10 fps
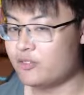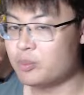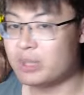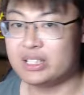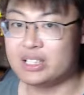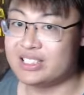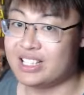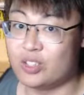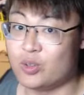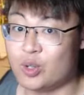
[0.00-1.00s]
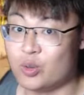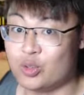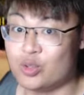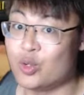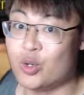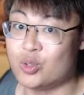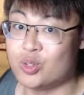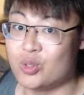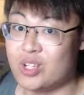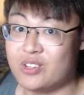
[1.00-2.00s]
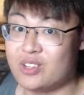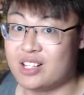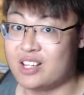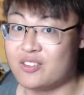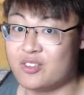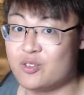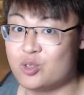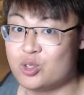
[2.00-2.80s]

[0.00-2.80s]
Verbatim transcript: buttons and you are good to go. So yeah, you can have a full